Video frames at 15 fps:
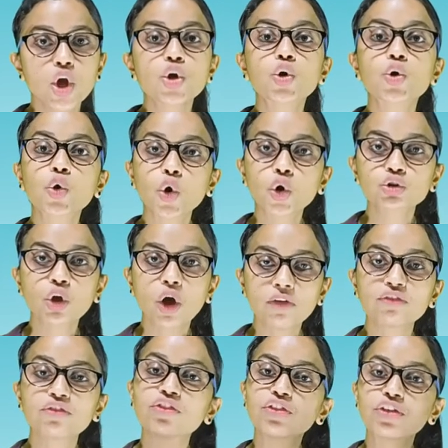Growth
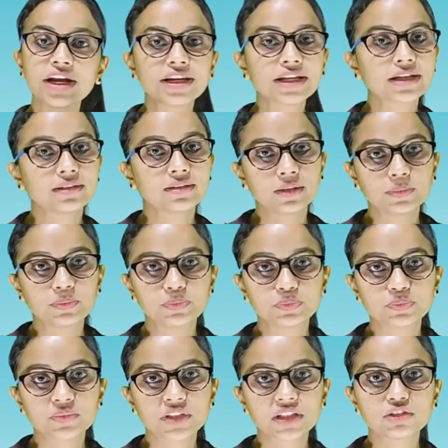of radicle.
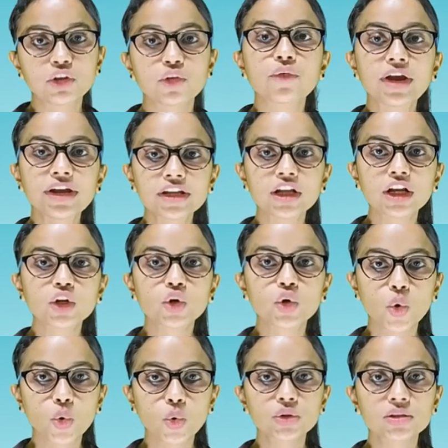The radicle
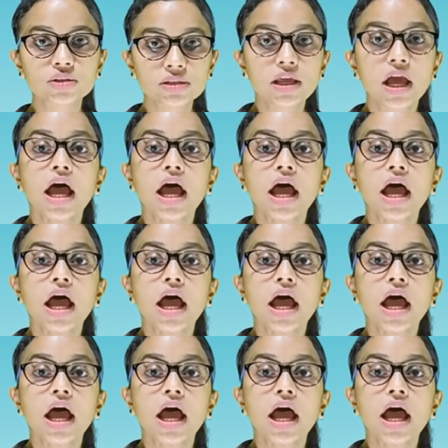growth